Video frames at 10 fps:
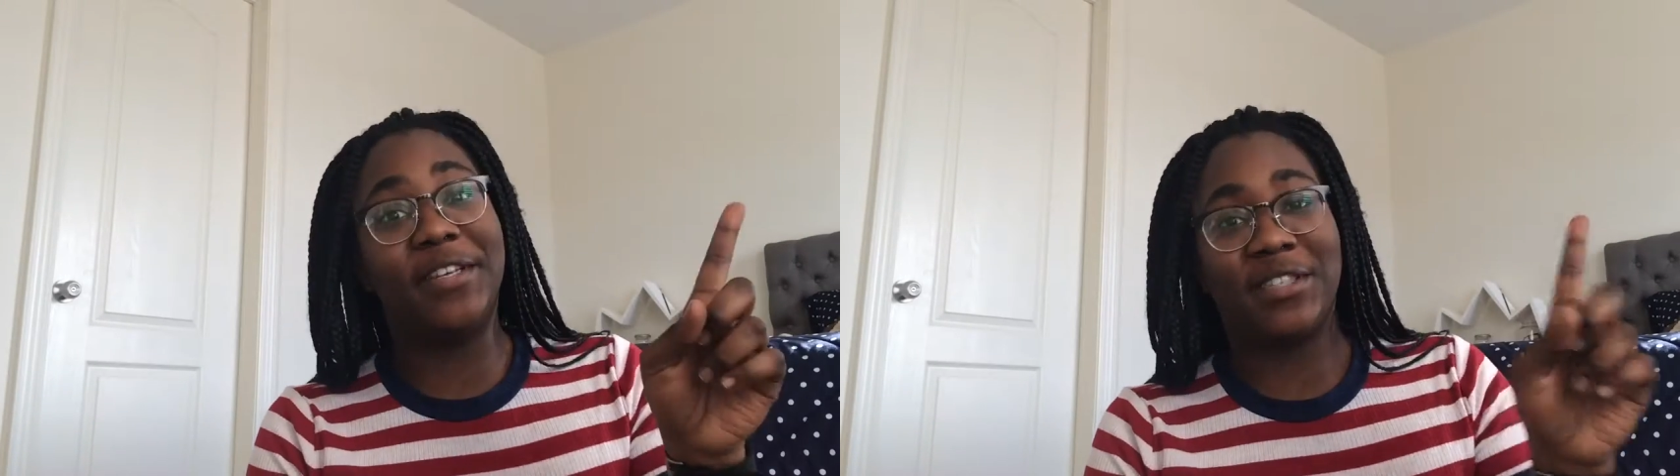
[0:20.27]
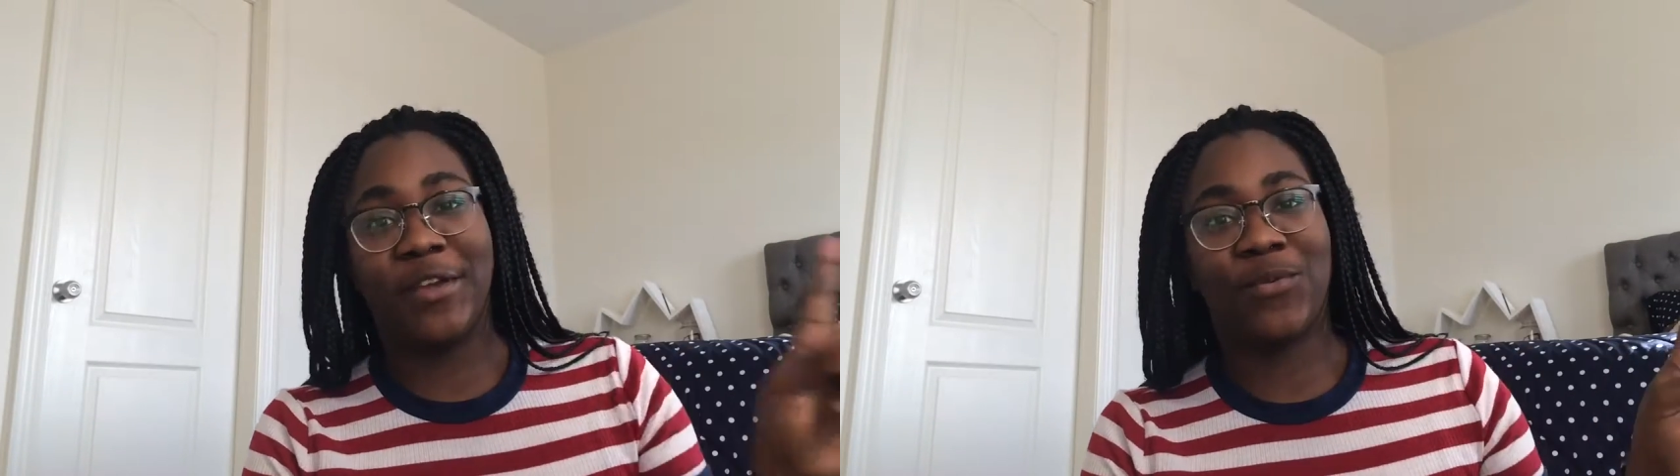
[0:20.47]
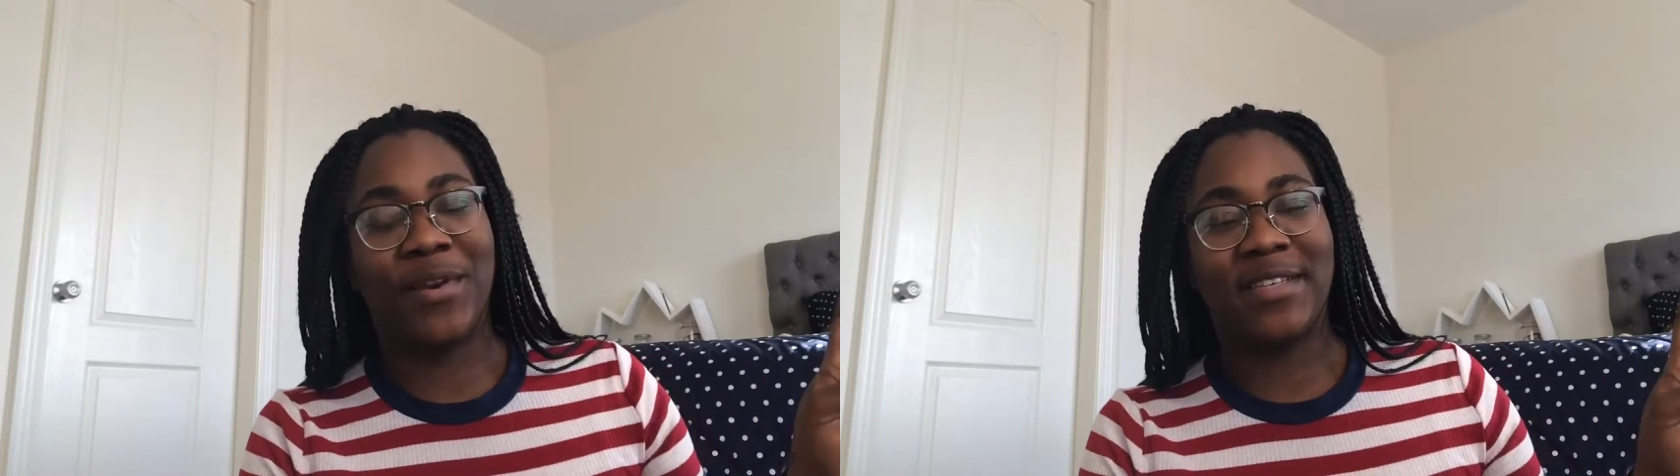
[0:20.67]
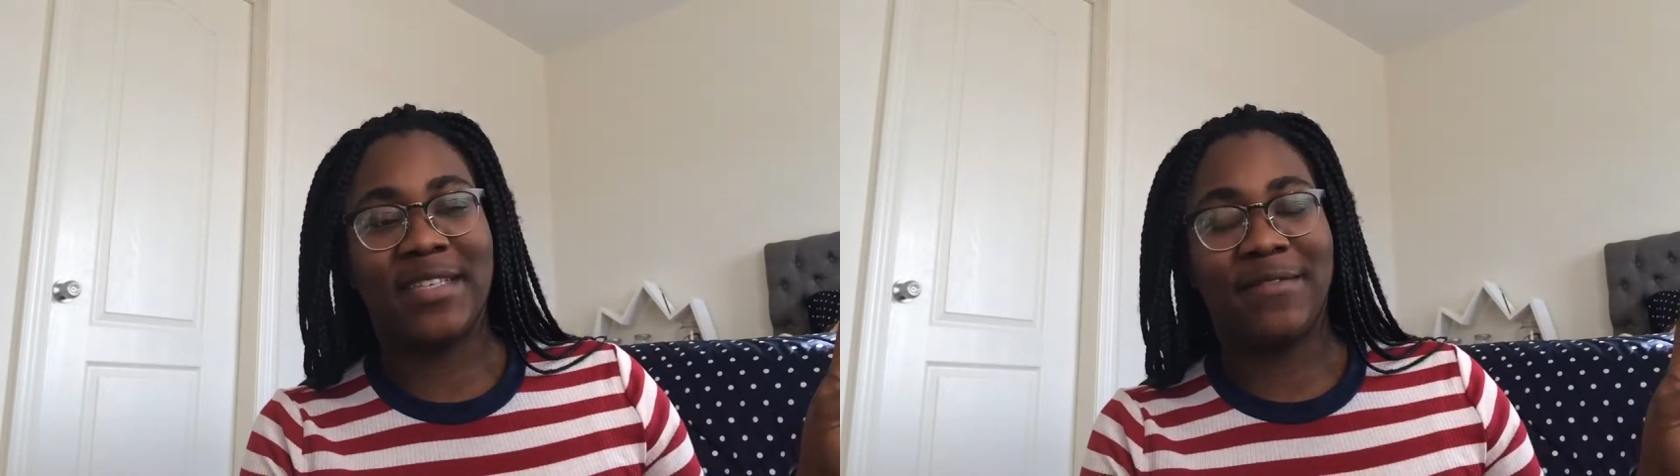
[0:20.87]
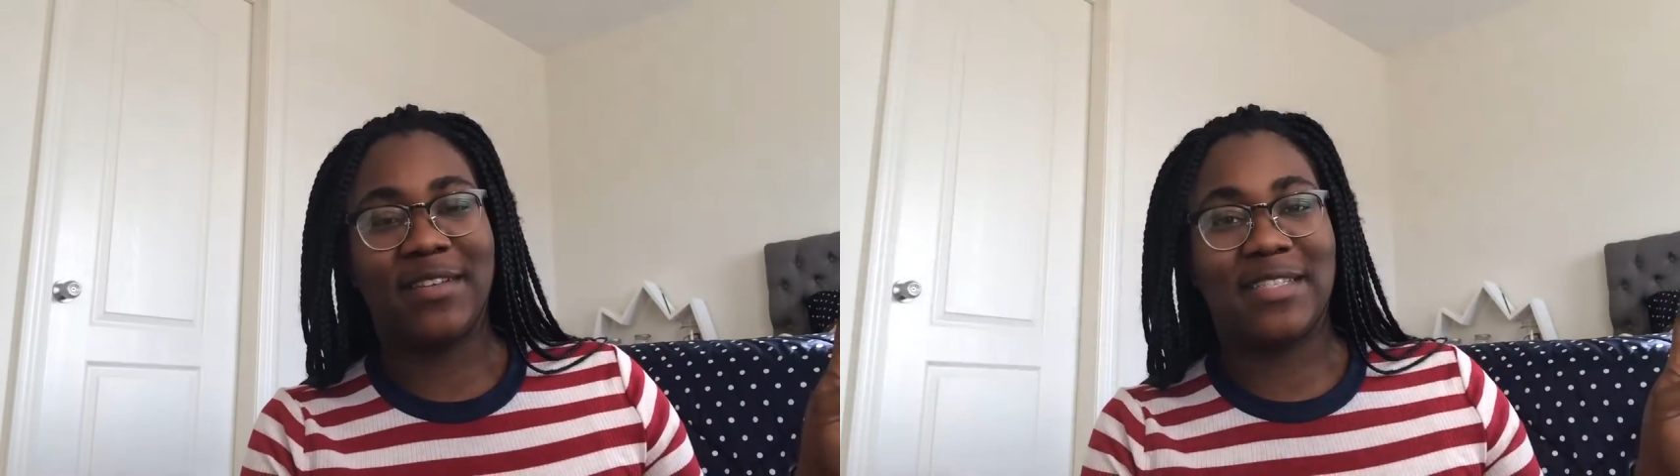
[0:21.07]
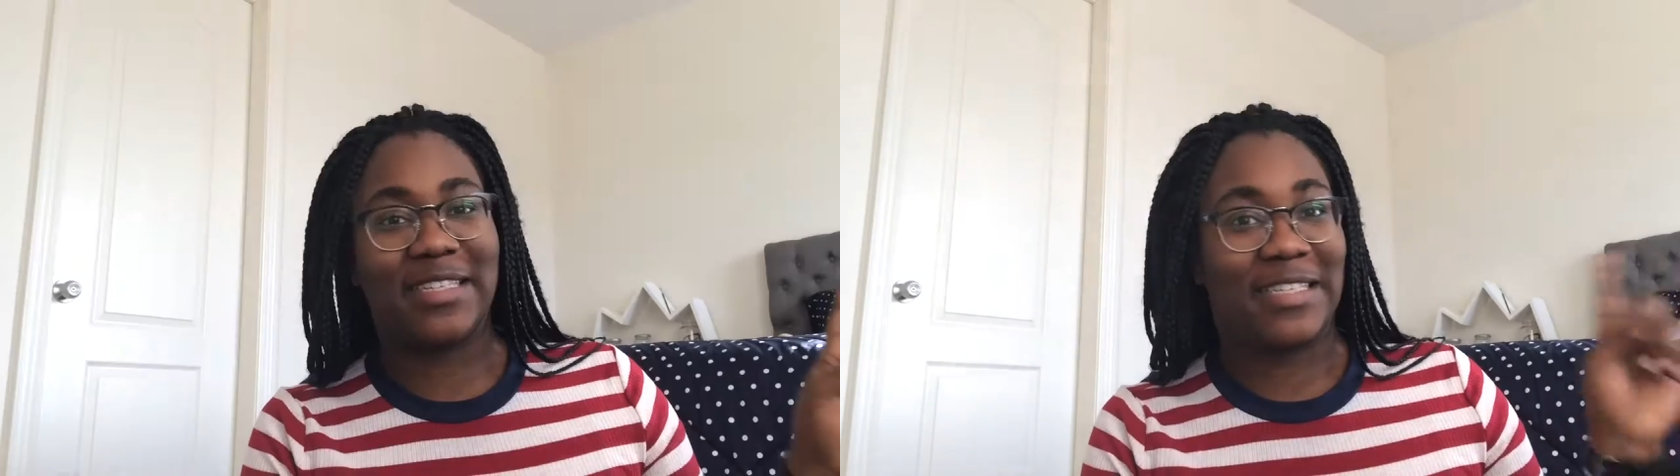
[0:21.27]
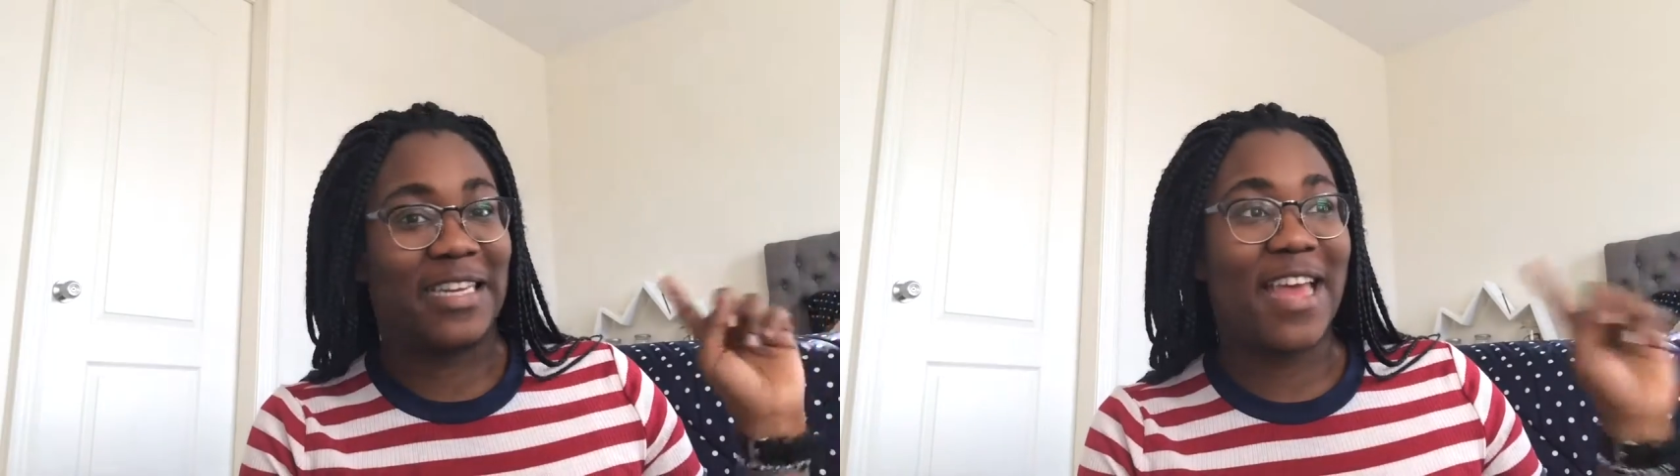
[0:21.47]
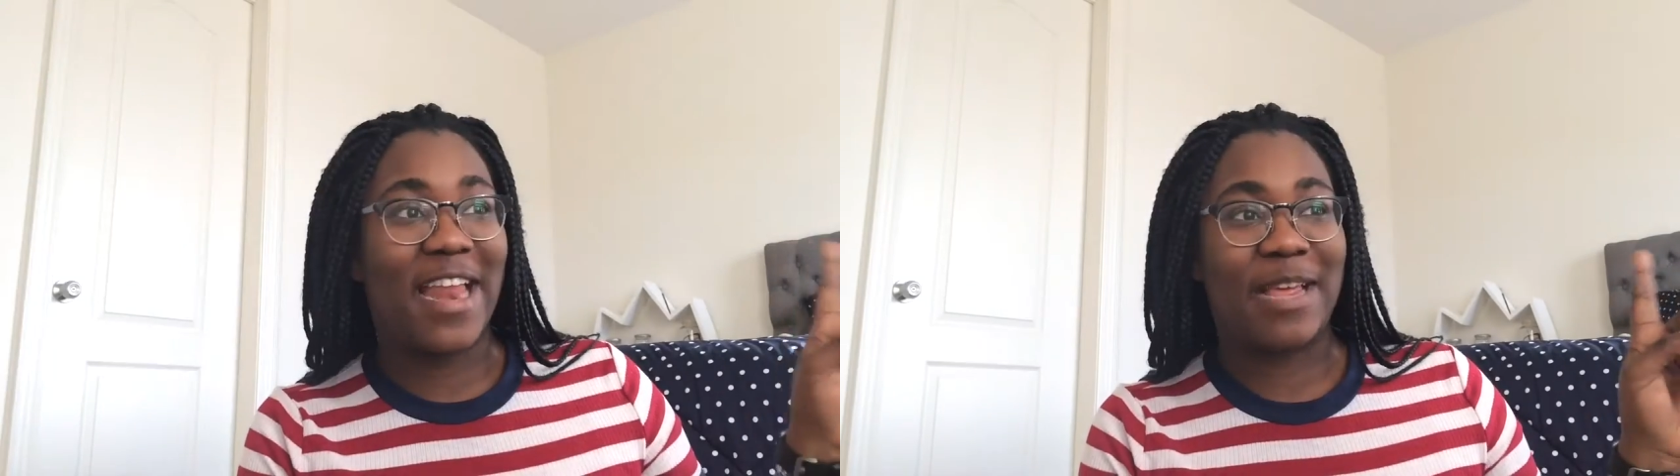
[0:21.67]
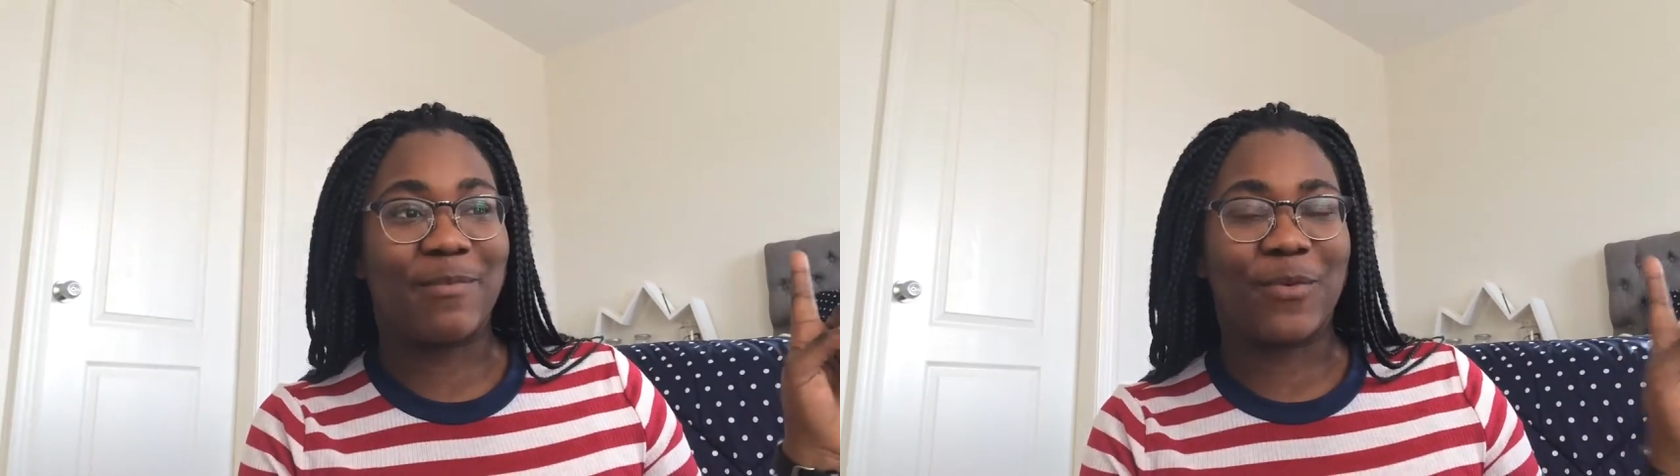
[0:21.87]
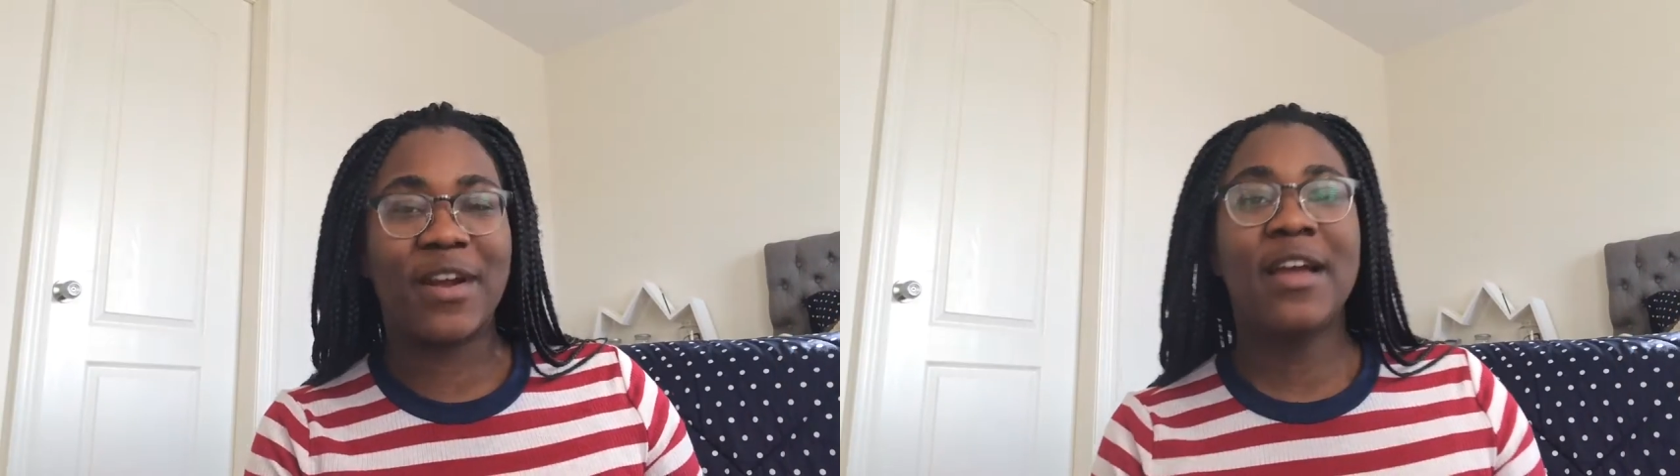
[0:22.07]
it's not 2016
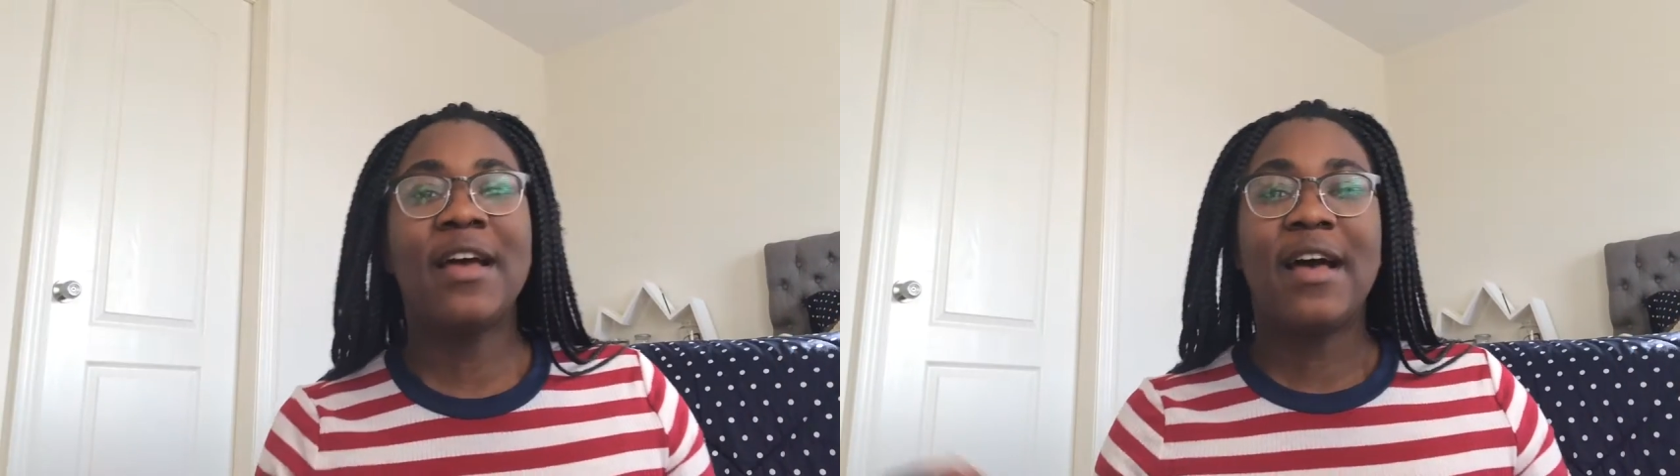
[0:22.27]
anymore.